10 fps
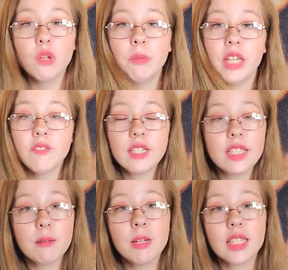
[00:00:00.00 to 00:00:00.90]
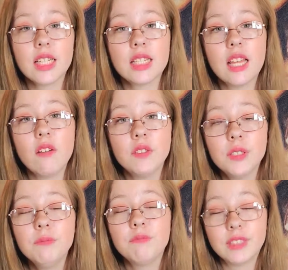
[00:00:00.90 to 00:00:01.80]
believe in demons and the
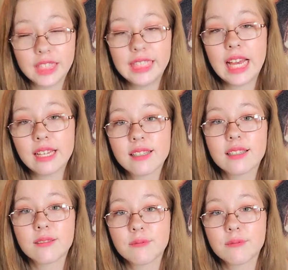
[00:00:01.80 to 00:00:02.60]
devil? Yes.